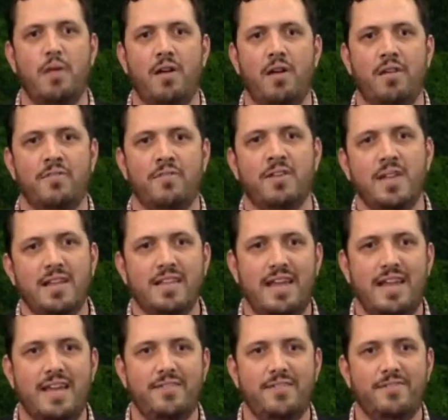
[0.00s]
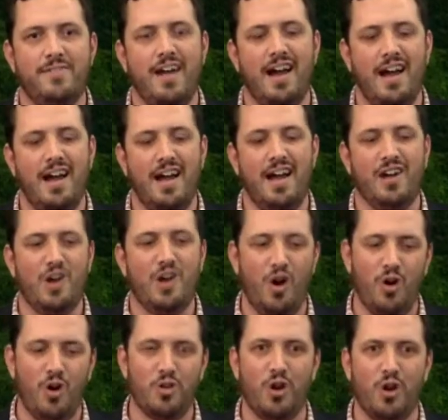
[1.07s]
of, they've
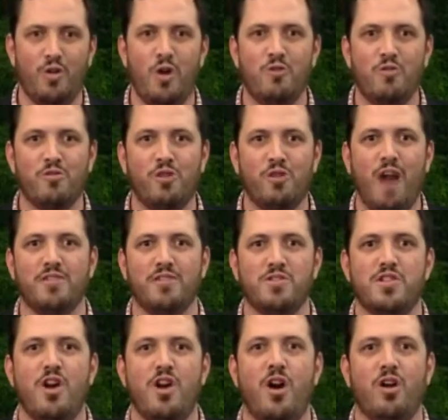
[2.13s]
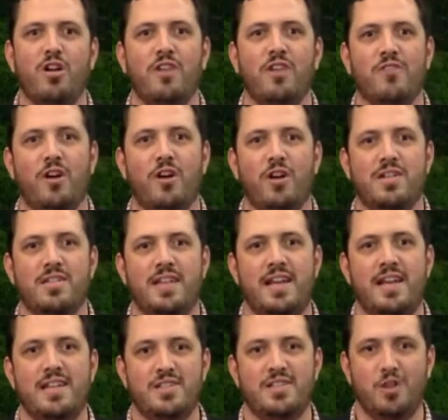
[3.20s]
called our Rhone varietals the heart of our
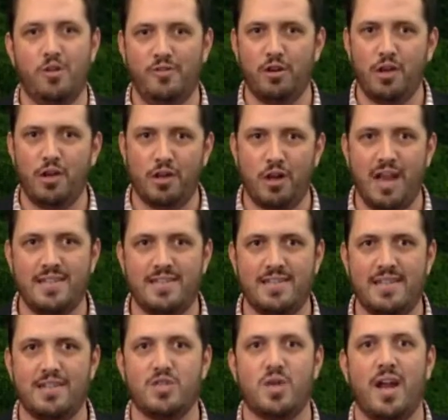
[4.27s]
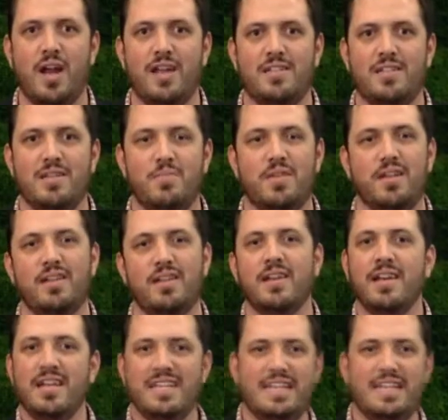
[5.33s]
estate. So if you're interested in trying something
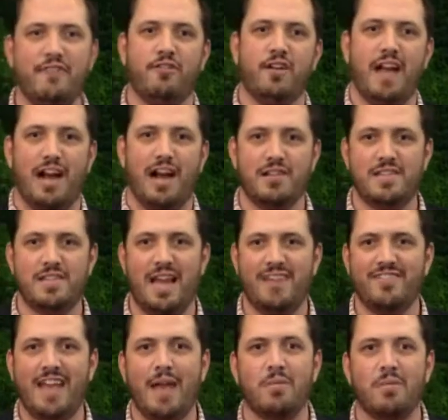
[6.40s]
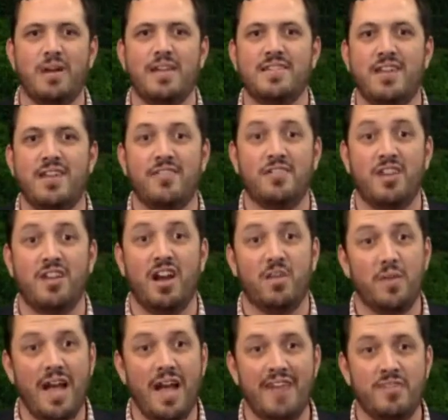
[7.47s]
different outside of Cabernet Sauvignon,
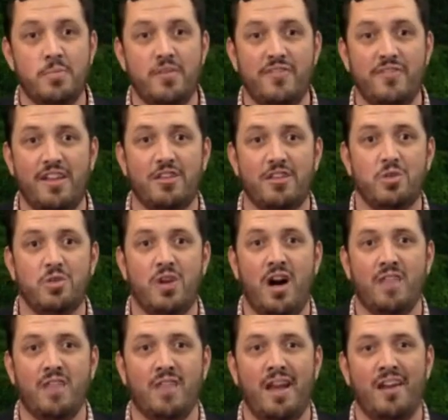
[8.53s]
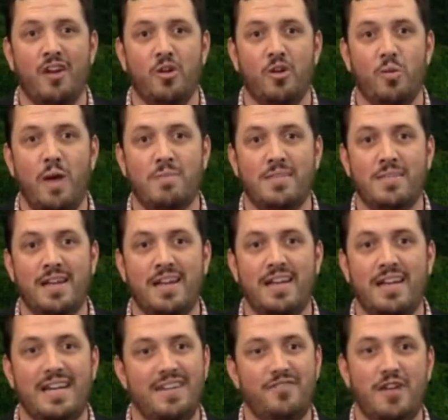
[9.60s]
we have them available online on our website.
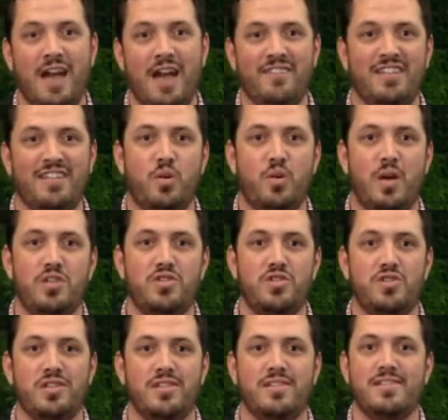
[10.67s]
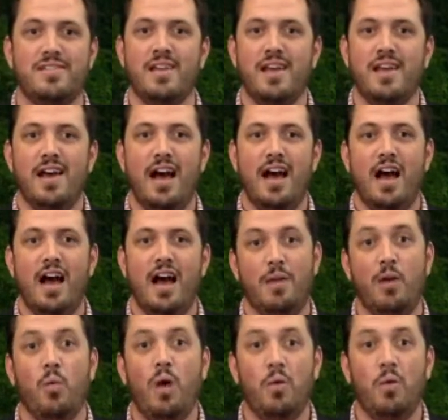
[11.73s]
And if you have any questions
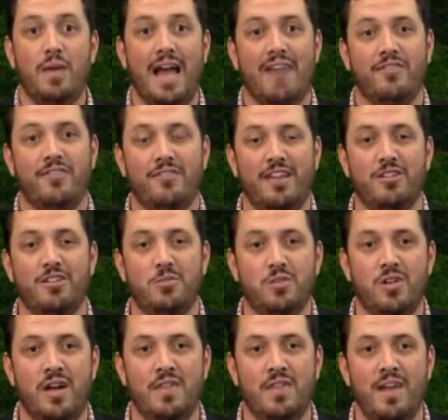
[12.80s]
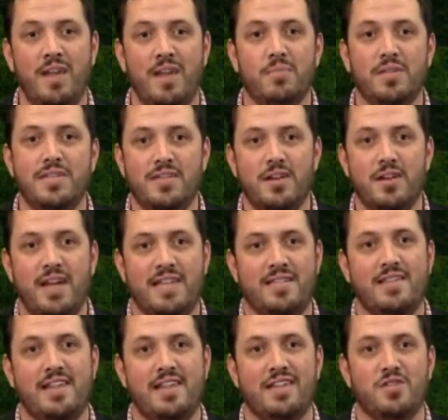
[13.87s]
about what we have available online, please don't
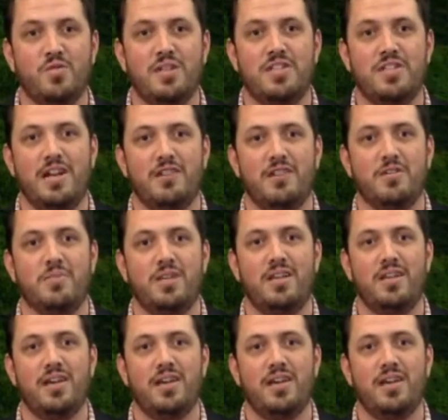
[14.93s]
hesitate to reach out to me,